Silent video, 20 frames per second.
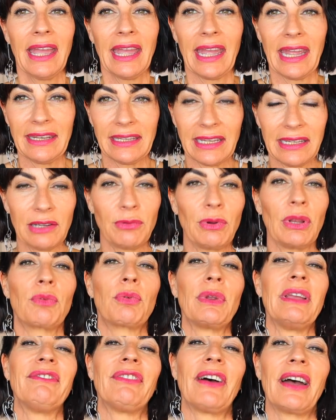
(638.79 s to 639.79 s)
and then it
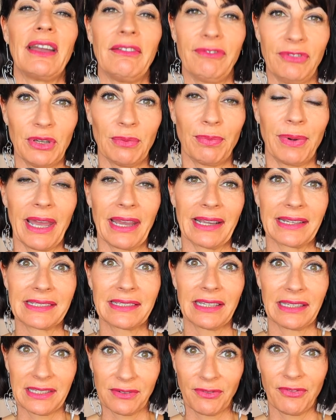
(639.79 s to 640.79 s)
will revive your
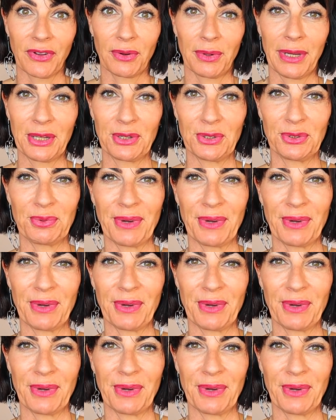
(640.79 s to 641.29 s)
blacks. It's a very good